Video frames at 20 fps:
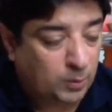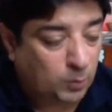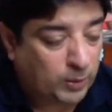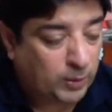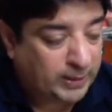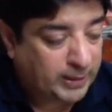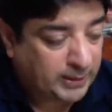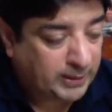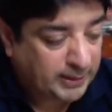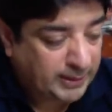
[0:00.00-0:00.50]

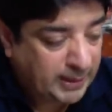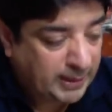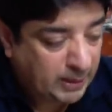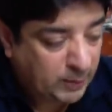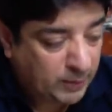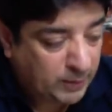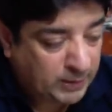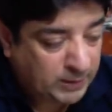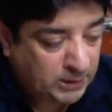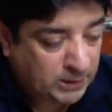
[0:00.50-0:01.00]
What does
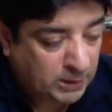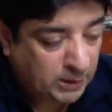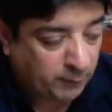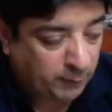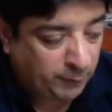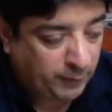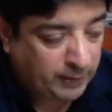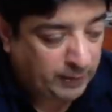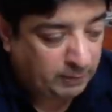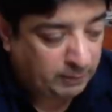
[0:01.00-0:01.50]
keyword
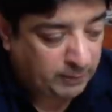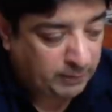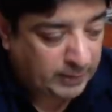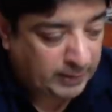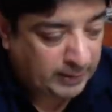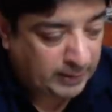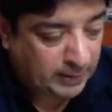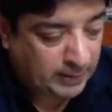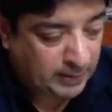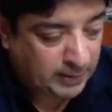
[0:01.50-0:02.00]
stuffing
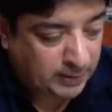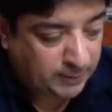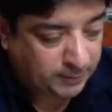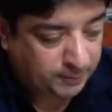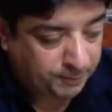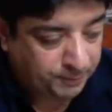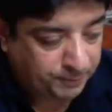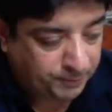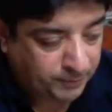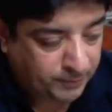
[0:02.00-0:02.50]
means?
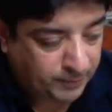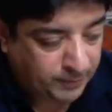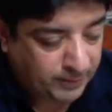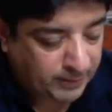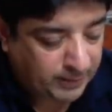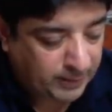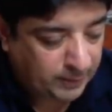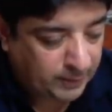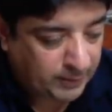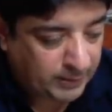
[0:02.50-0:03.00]

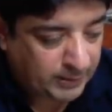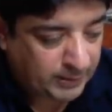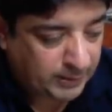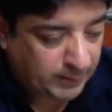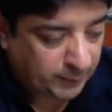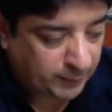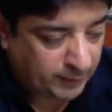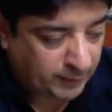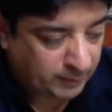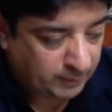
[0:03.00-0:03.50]
keyword
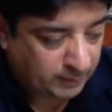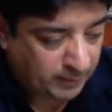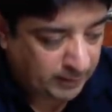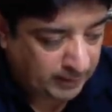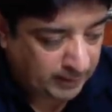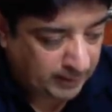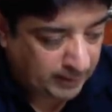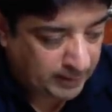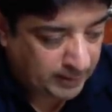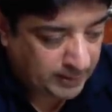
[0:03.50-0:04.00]
stuffing
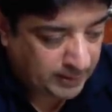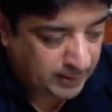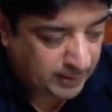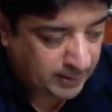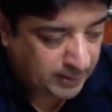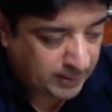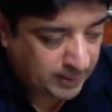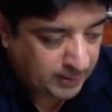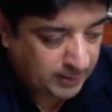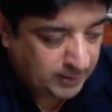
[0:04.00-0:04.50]
means
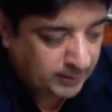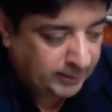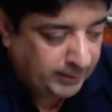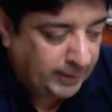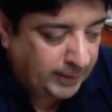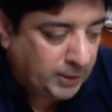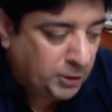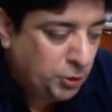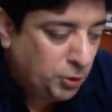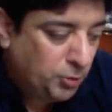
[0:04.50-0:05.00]

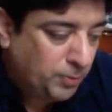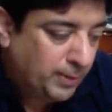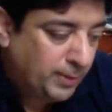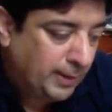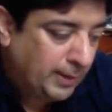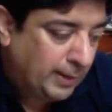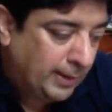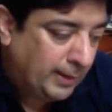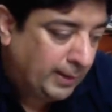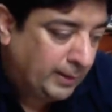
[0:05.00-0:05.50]
that
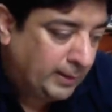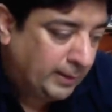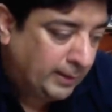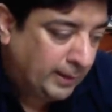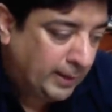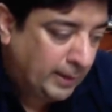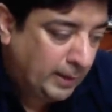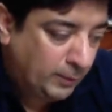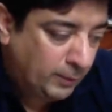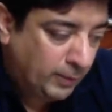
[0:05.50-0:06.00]
assumingly the
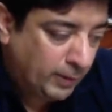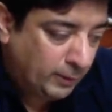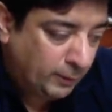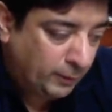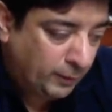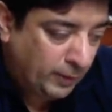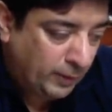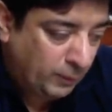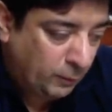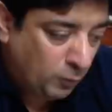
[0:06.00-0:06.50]

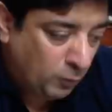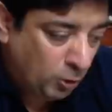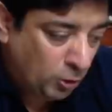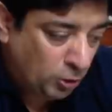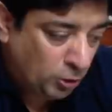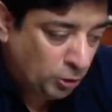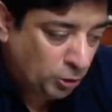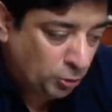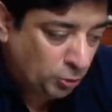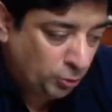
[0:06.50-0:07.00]
keyword we
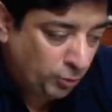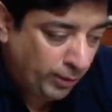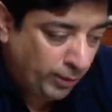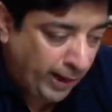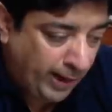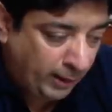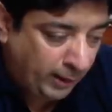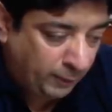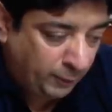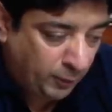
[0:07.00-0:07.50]
want to
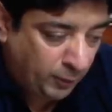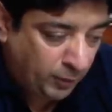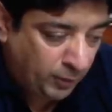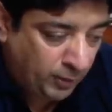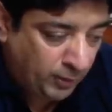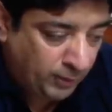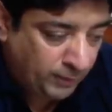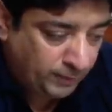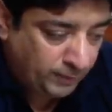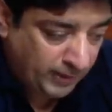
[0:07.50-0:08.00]
rank
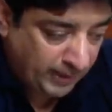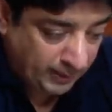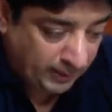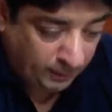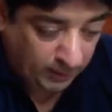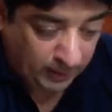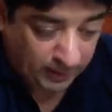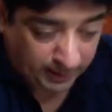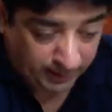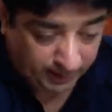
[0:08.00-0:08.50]
for
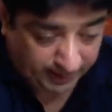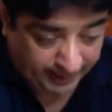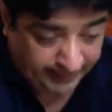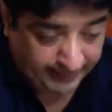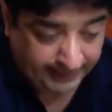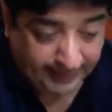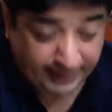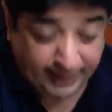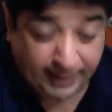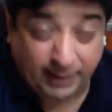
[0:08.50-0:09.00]
and we are
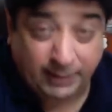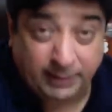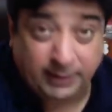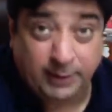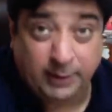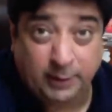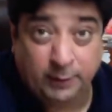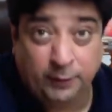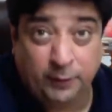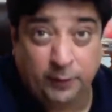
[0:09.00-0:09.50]
writing an
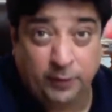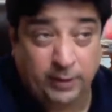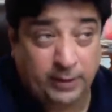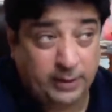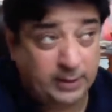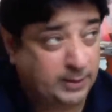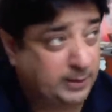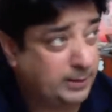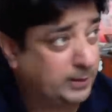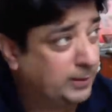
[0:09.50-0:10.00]
article for
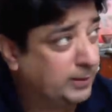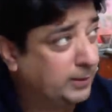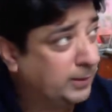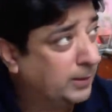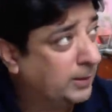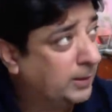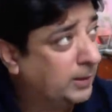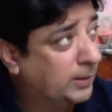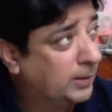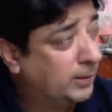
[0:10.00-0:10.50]
is
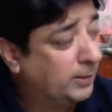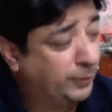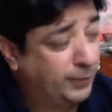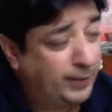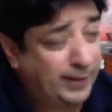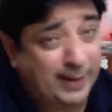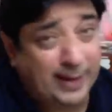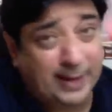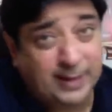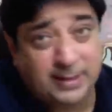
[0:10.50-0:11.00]

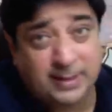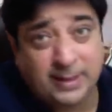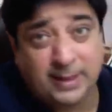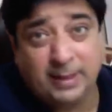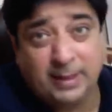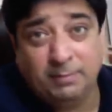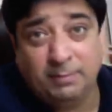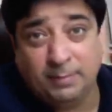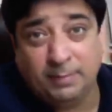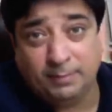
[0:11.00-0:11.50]

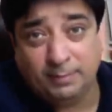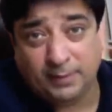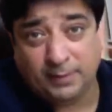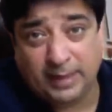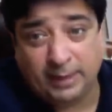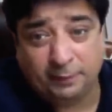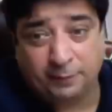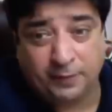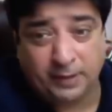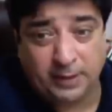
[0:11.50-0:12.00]

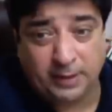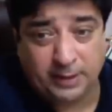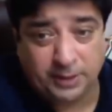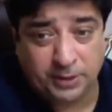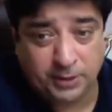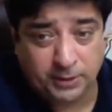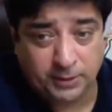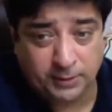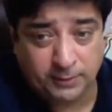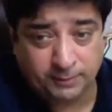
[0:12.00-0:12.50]
freelancing
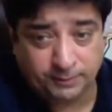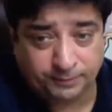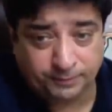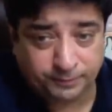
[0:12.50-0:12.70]
definition.